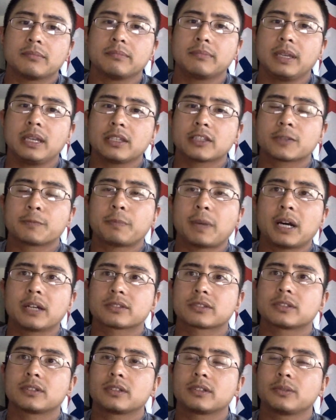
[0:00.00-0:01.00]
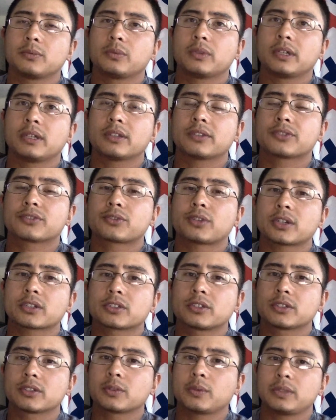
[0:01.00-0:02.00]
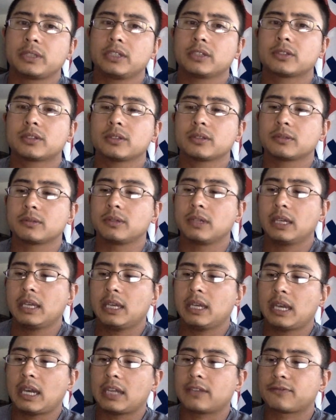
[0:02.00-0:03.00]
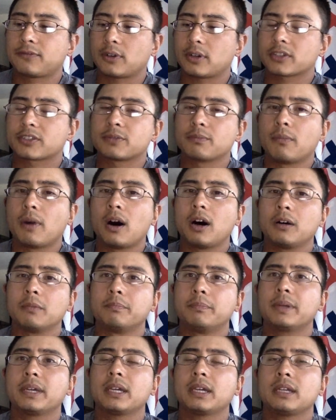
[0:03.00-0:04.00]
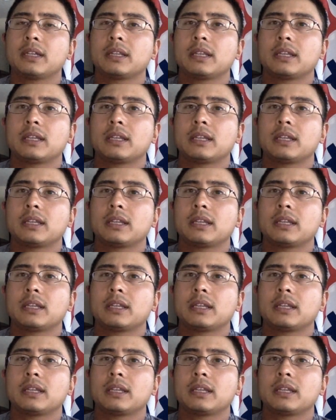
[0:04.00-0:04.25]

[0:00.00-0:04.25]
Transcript: being sponsored with Structure 22. And for a small bit,